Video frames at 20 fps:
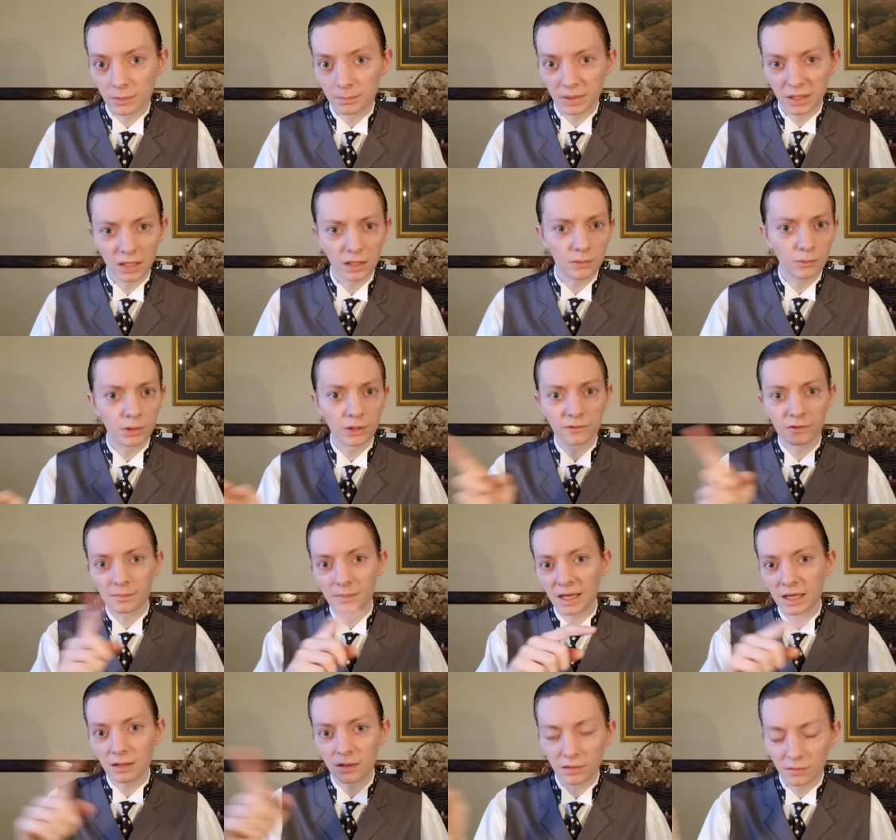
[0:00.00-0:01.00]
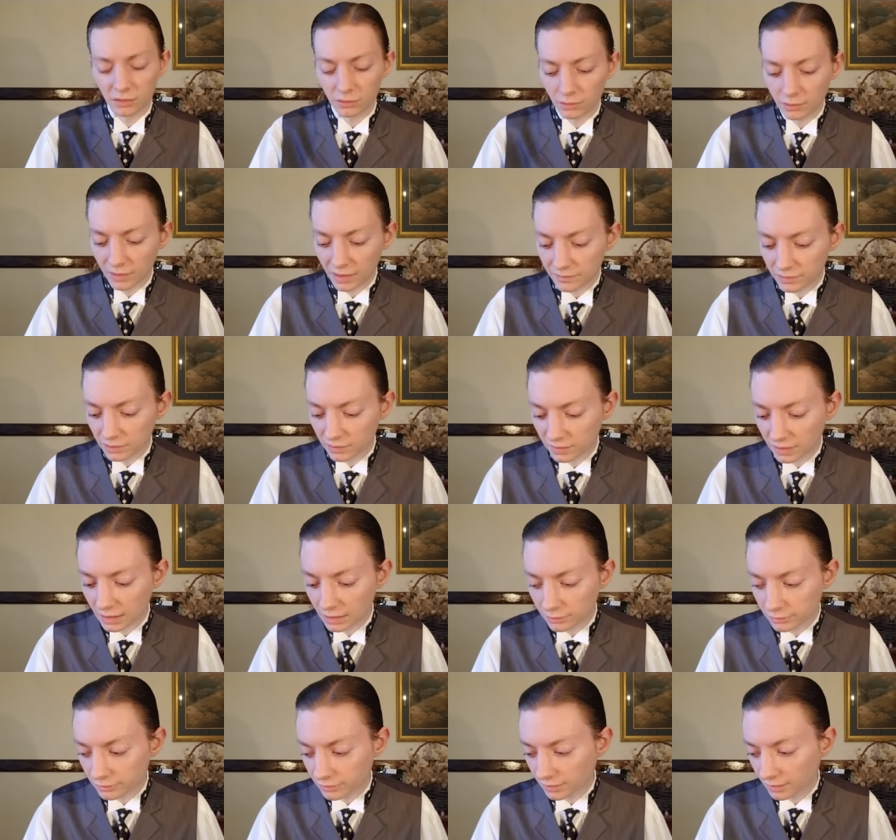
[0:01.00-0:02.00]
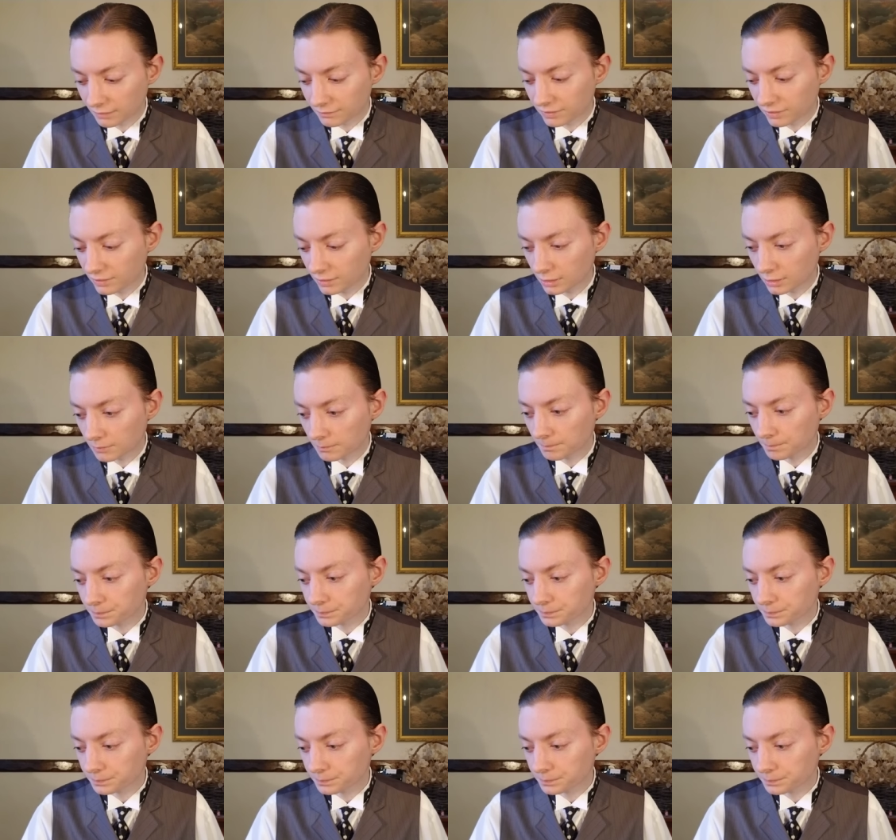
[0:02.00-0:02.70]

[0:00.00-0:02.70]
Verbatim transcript: but anywhere from 8 to $11 I've seen.